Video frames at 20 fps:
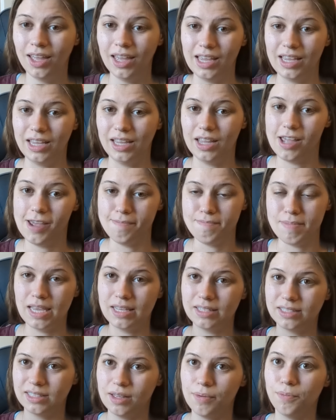it
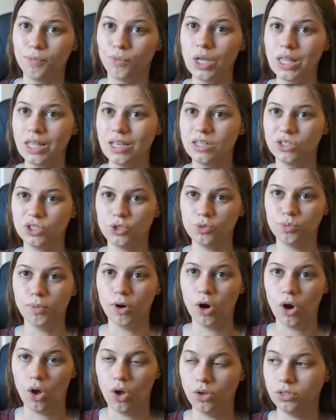makes them really
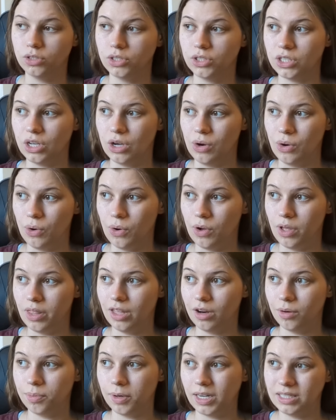small, so
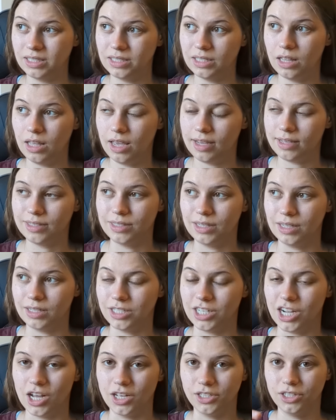they're priced at like
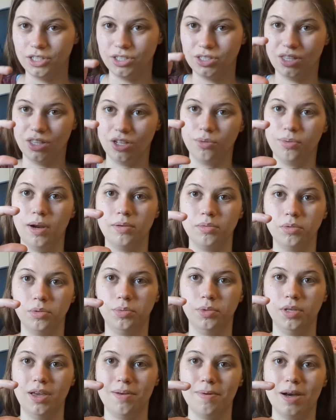$6, and they're
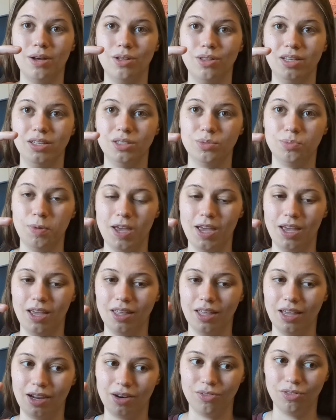probably about this big,
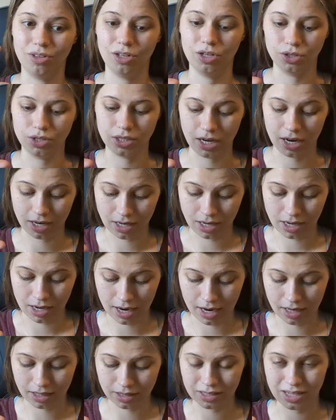like little tiny
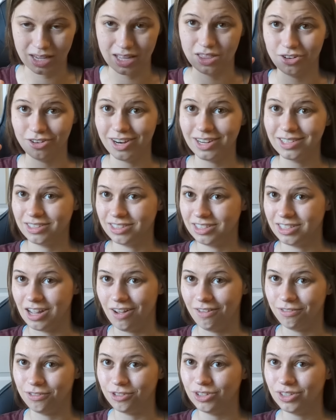guys, and they're not
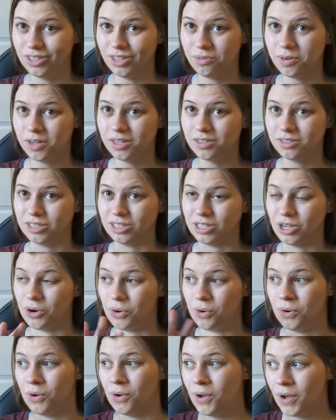stuffed really well,
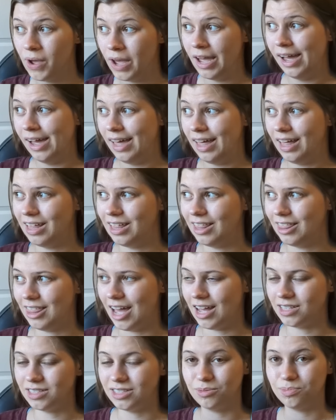so
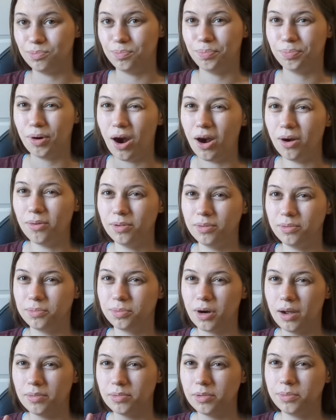that's
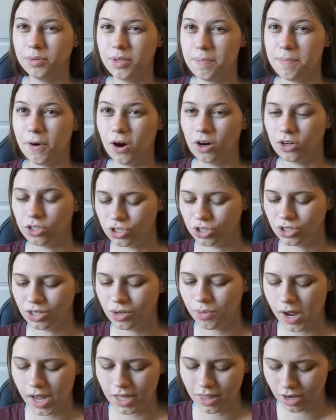probably partially
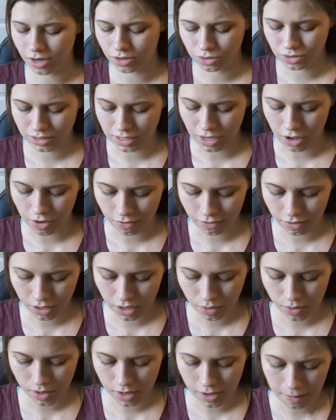why they don't sell
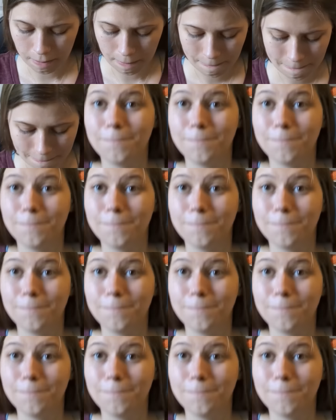very well.